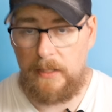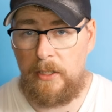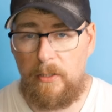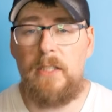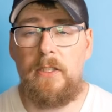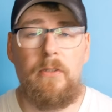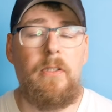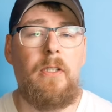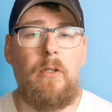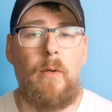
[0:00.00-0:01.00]
Now this is going
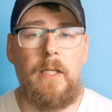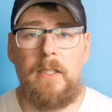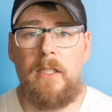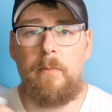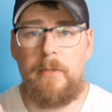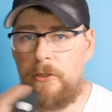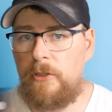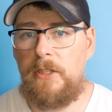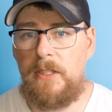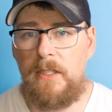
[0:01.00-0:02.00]
to go quite dark, but you
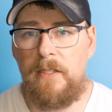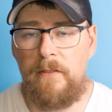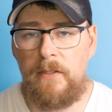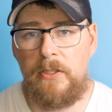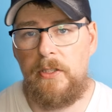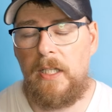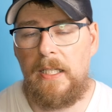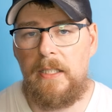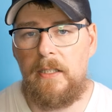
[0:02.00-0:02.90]
should see the difference in the light